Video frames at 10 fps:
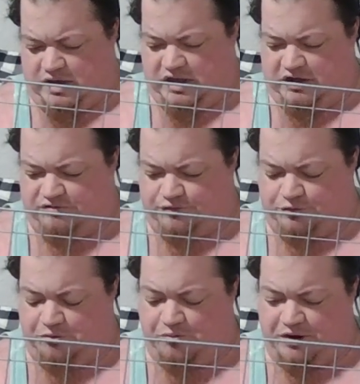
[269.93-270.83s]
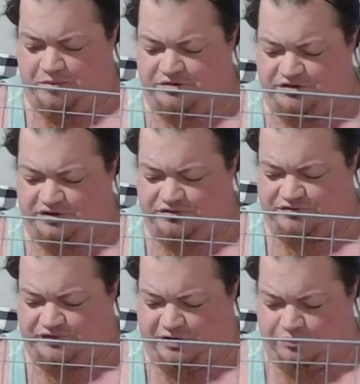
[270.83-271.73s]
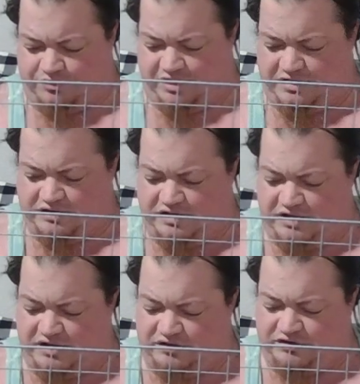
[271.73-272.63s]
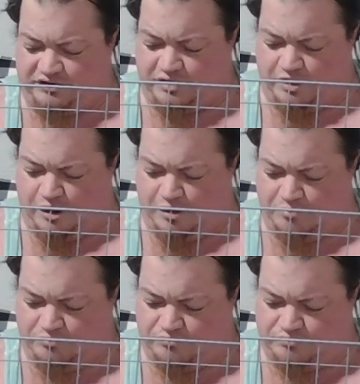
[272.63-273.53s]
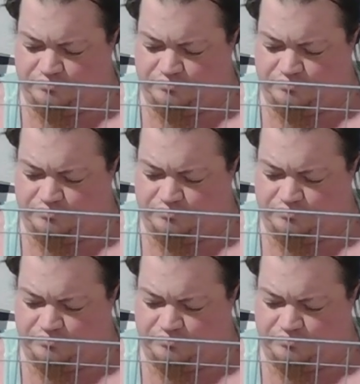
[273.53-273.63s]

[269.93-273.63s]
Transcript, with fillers: And for the moment, I'm just going to finger tighten these. Um,